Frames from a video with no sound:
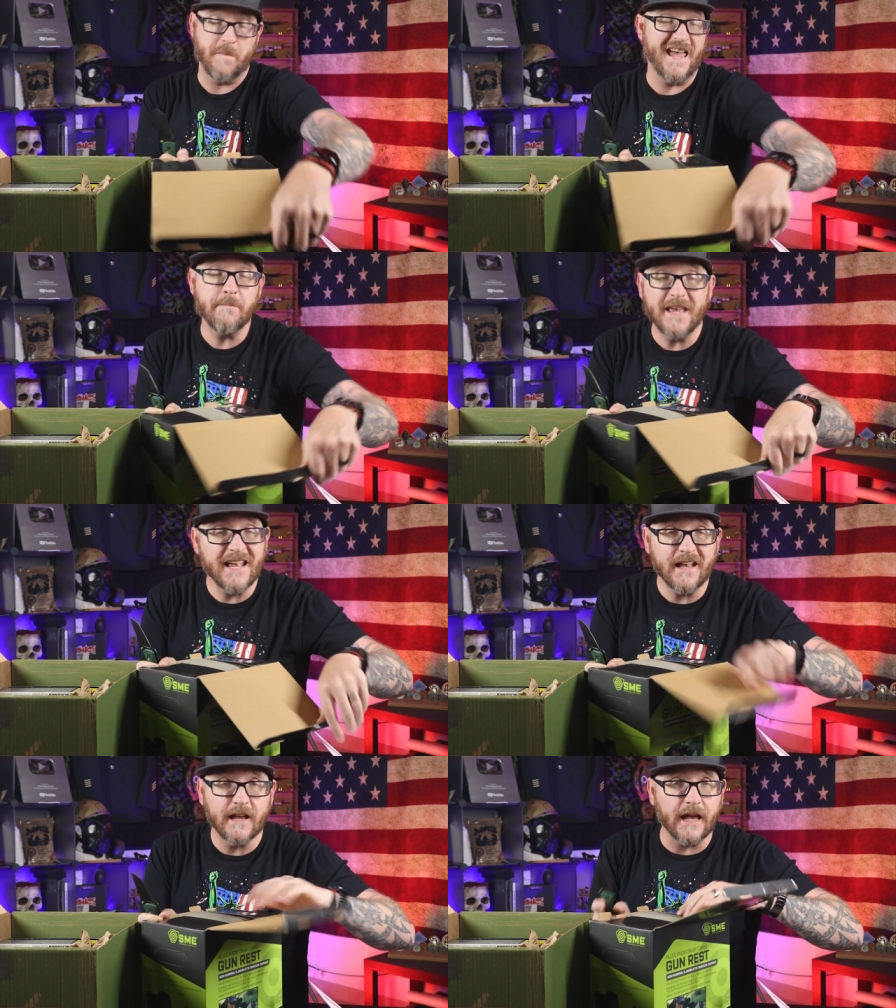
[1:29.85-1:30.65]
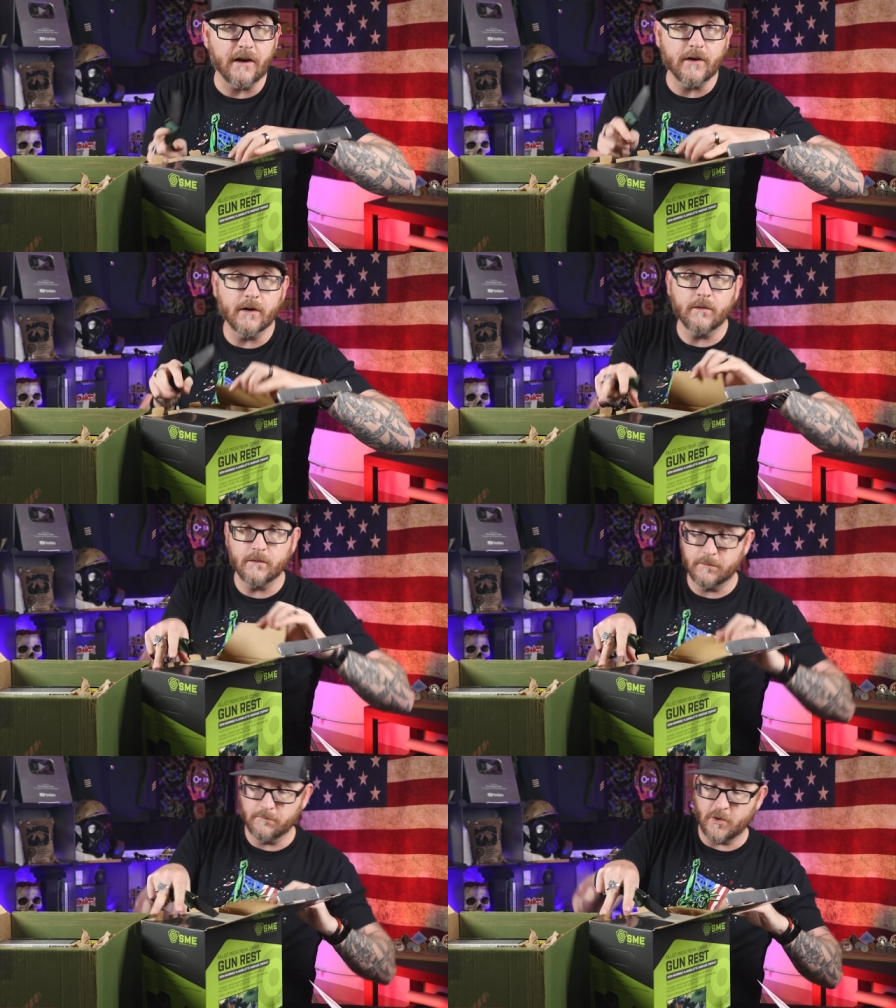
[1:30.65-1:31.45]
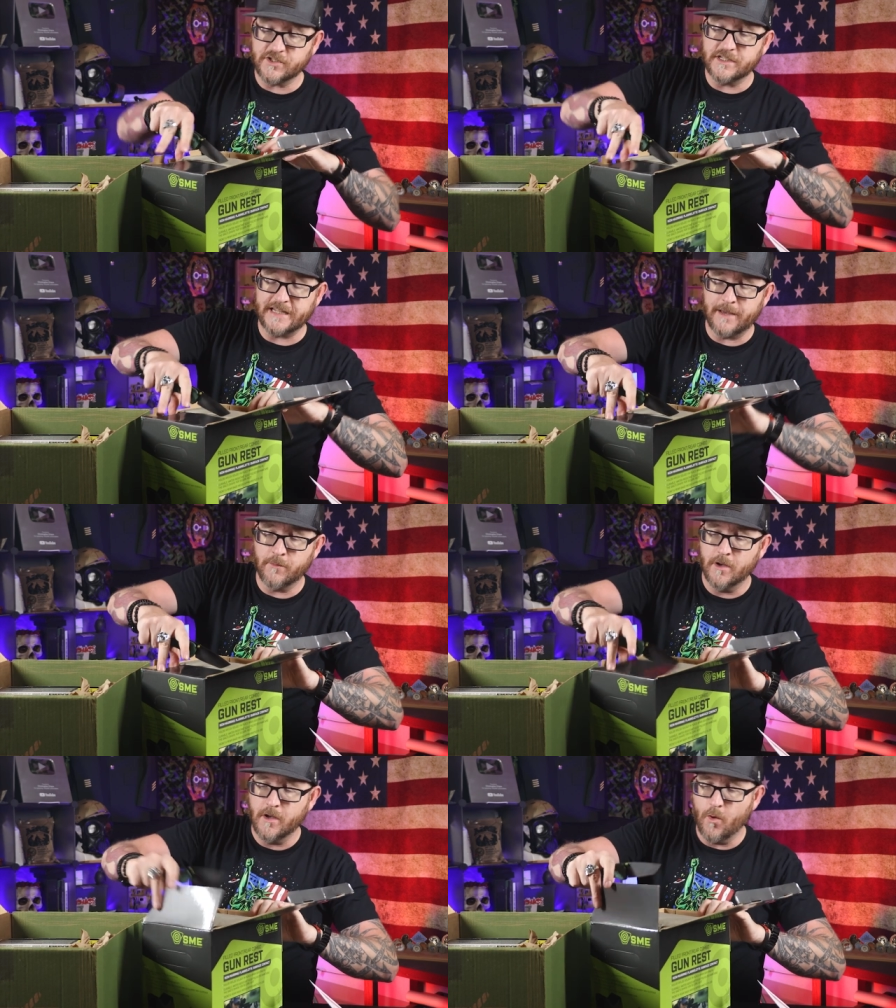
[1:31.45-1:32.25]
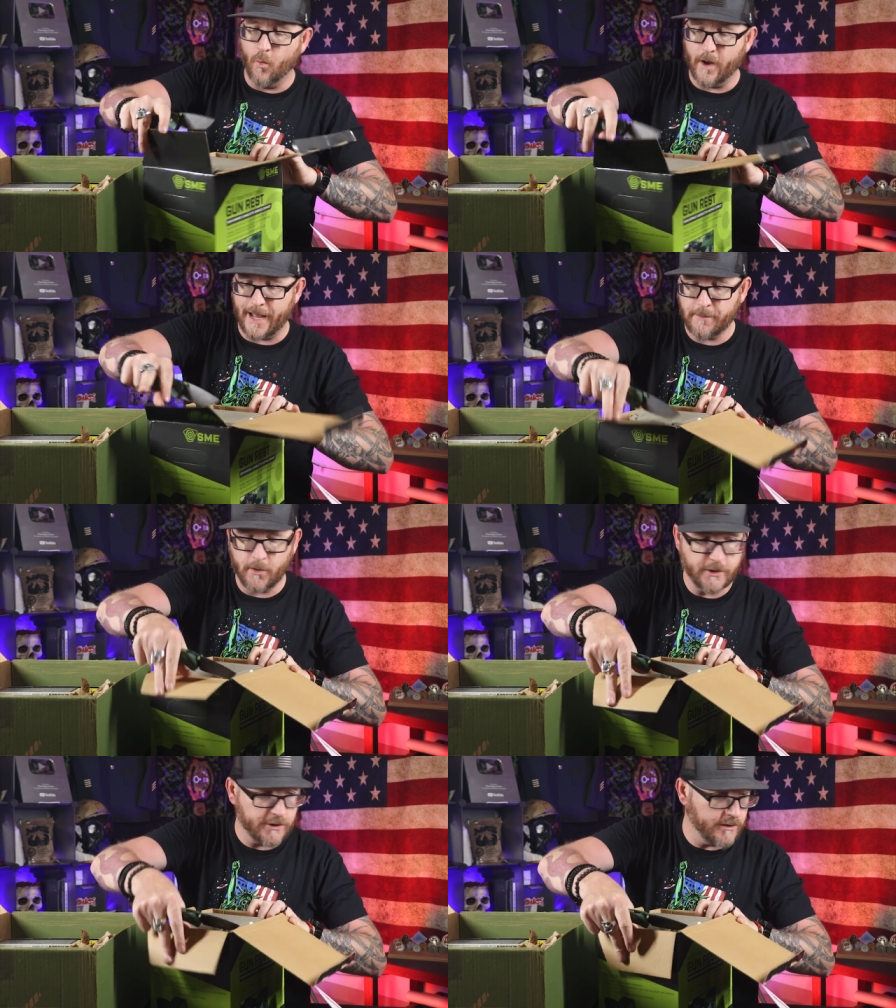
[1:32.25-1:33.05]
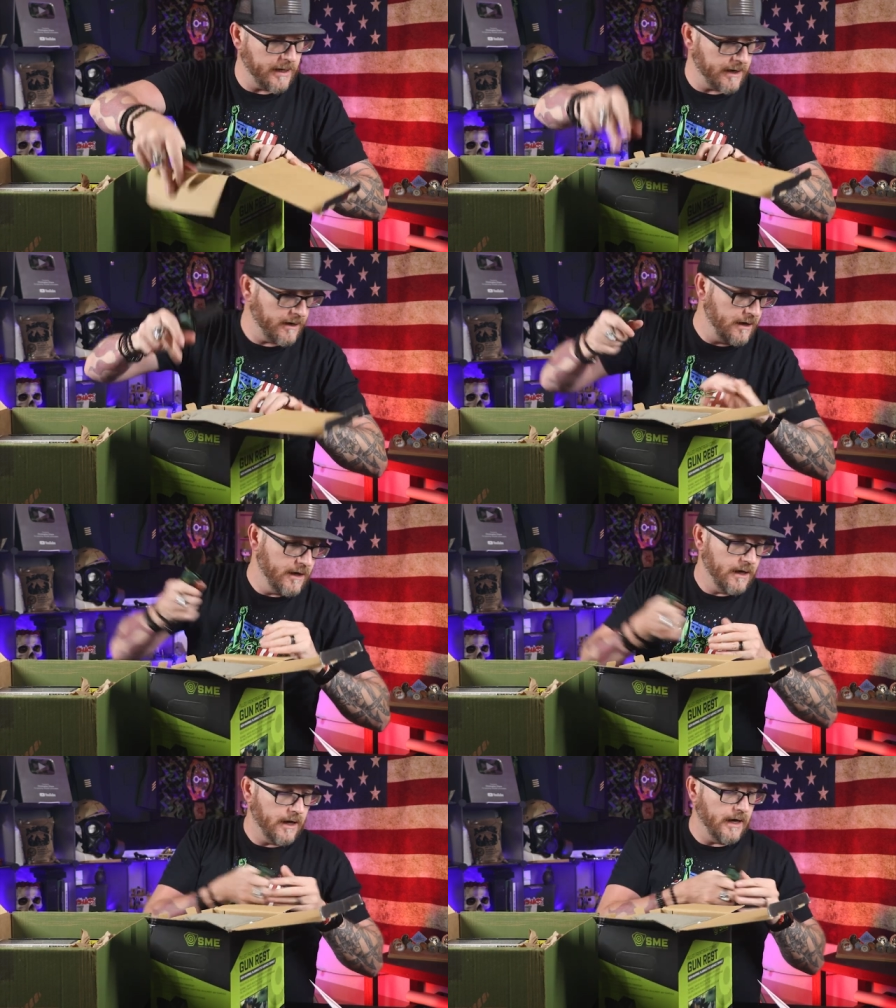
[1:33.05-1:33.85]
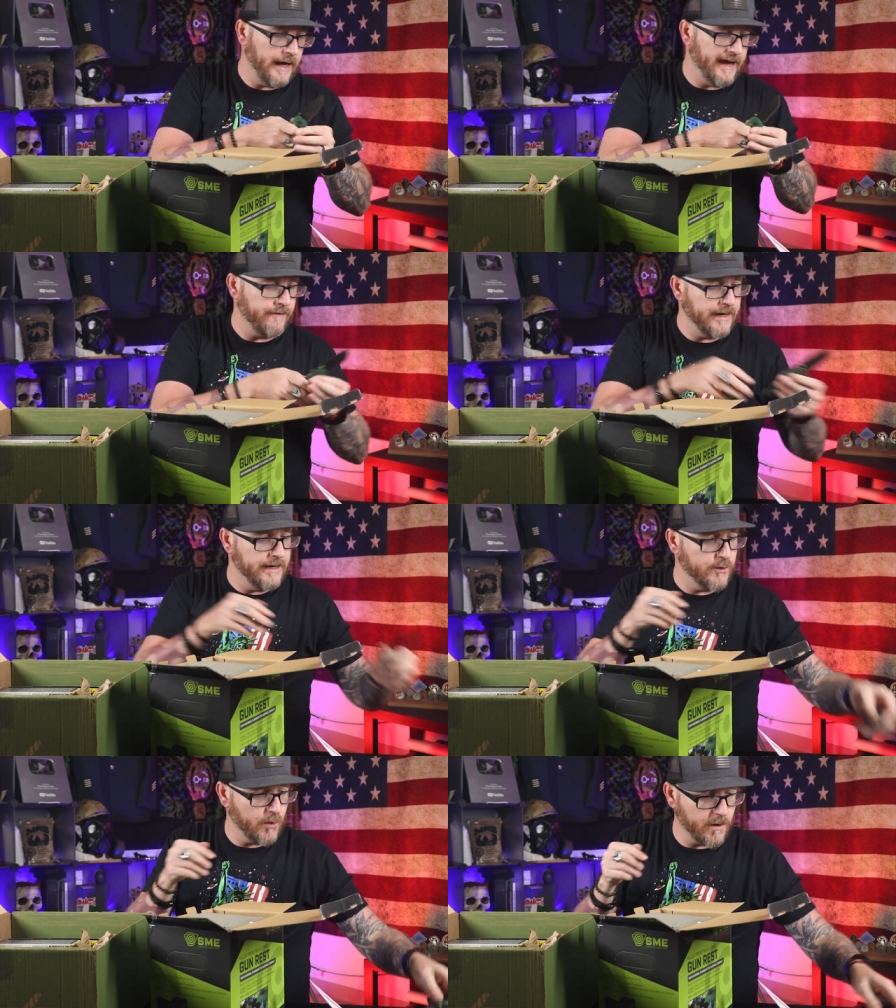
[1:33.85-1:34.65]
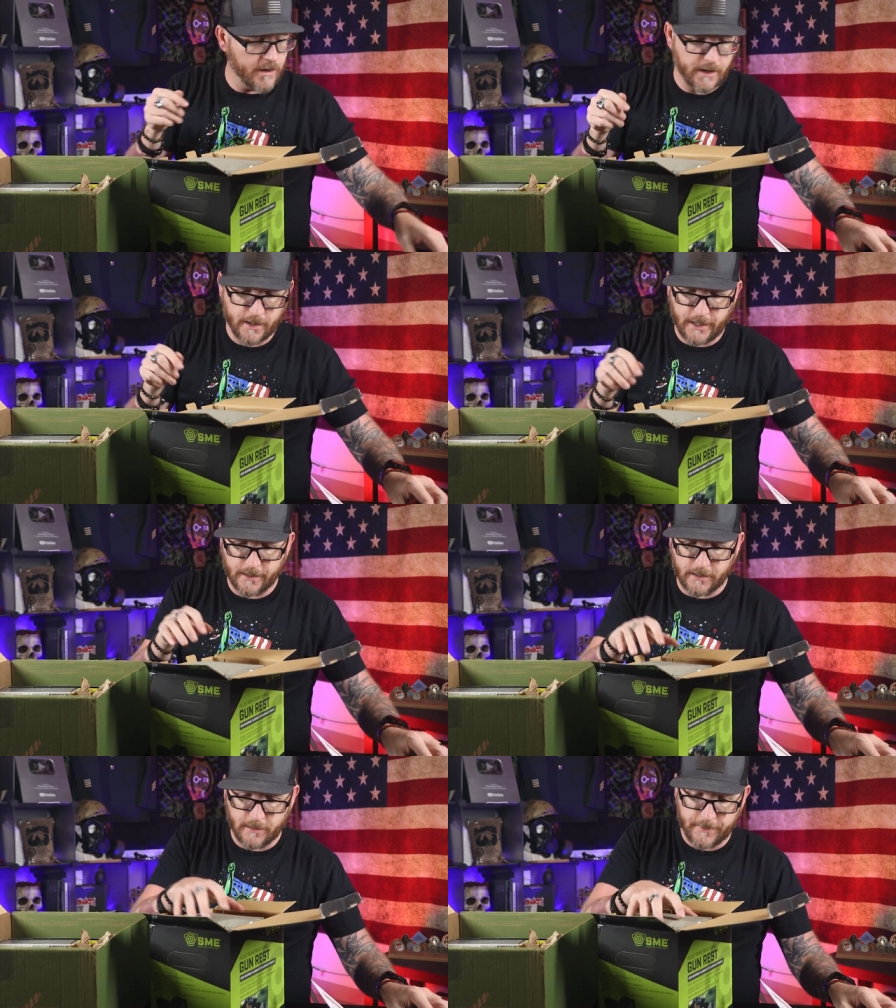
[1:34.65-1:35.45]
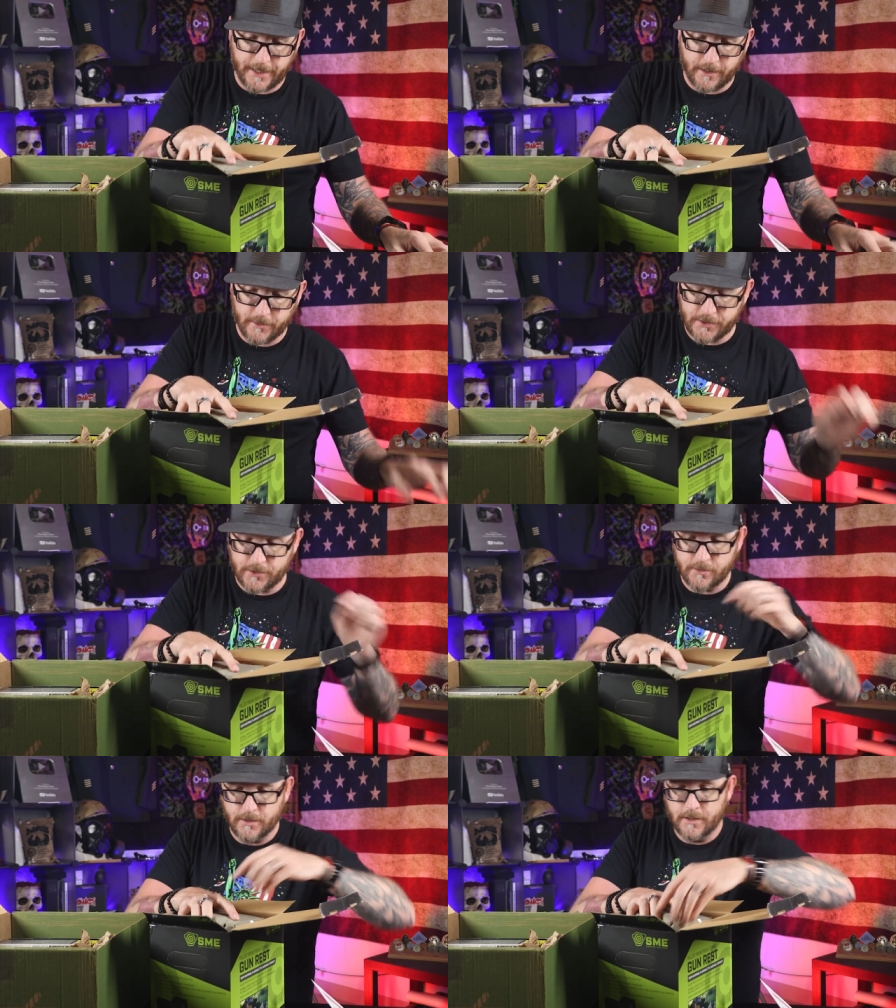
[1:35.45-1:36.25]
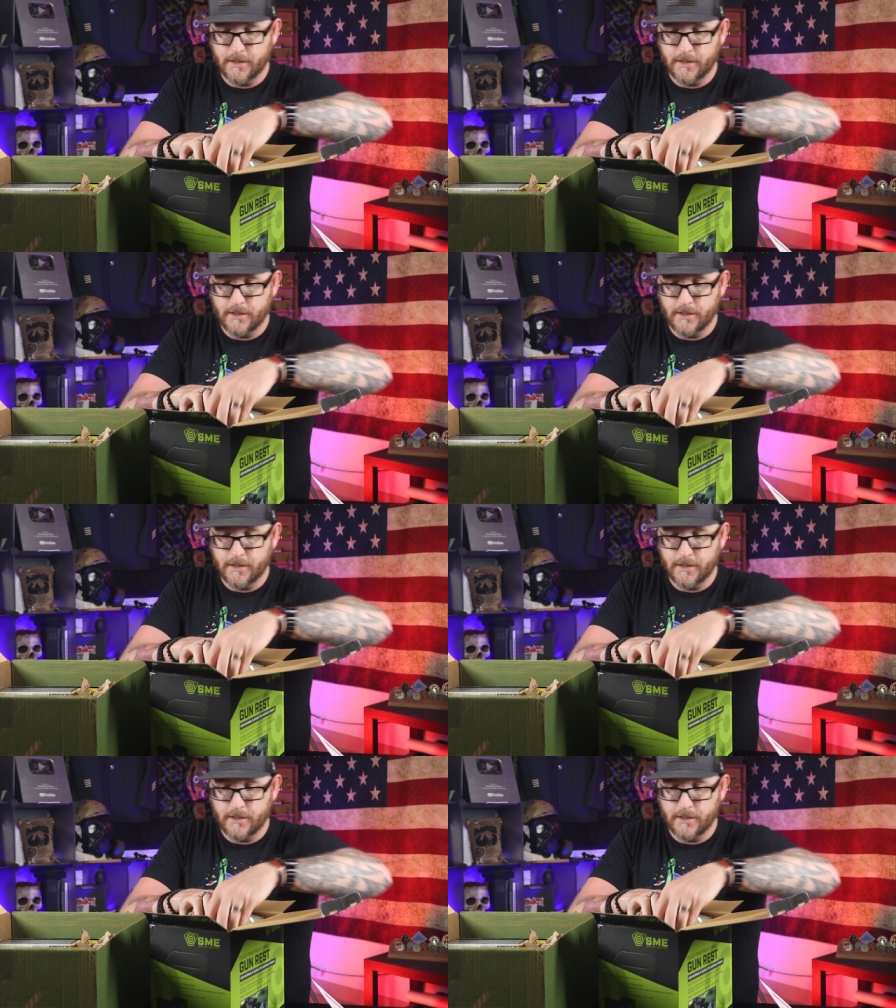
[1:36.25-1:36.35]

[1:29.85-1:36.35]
Maybe, I don't know. Most of the time when I'm going shooting, uh, I have an indoor gun club that I go to.